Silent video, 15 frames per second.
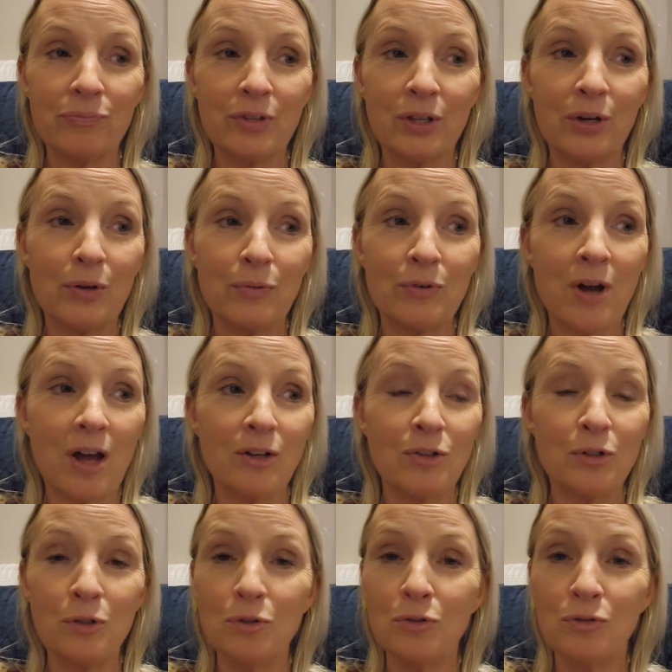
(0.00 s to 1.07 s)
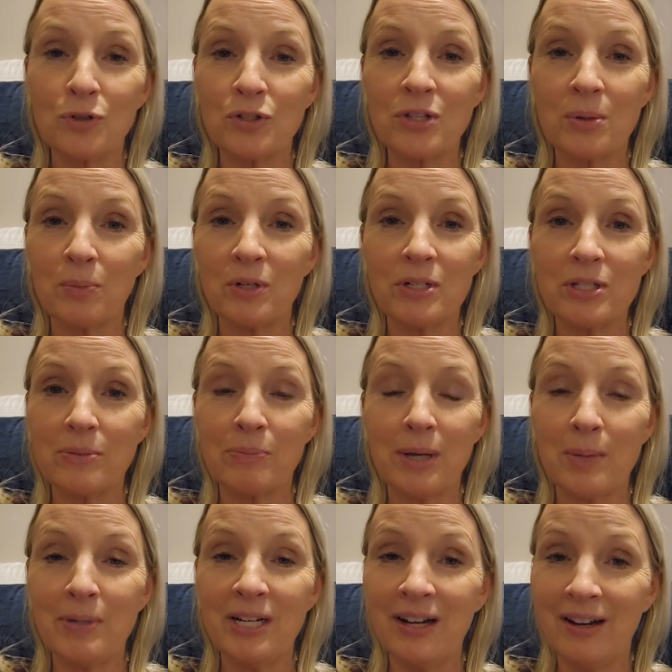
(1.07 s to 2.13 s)
you know, not due for some reason,
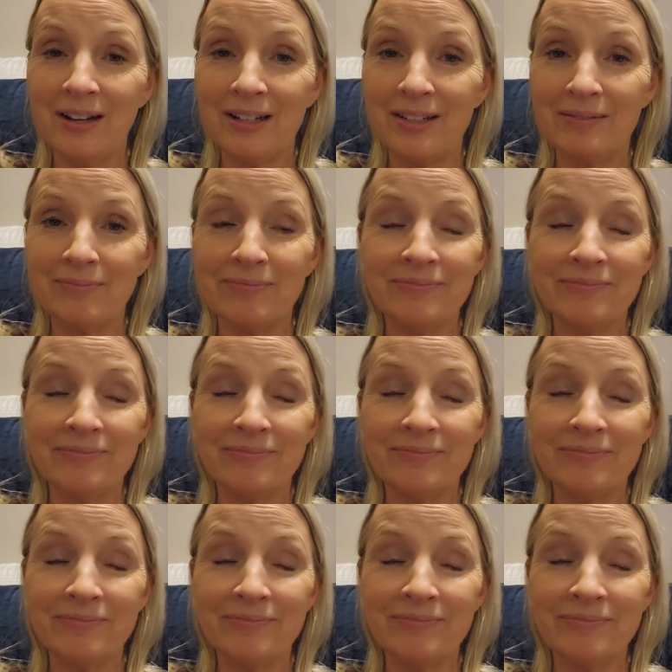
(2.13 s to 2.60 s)
maybe not.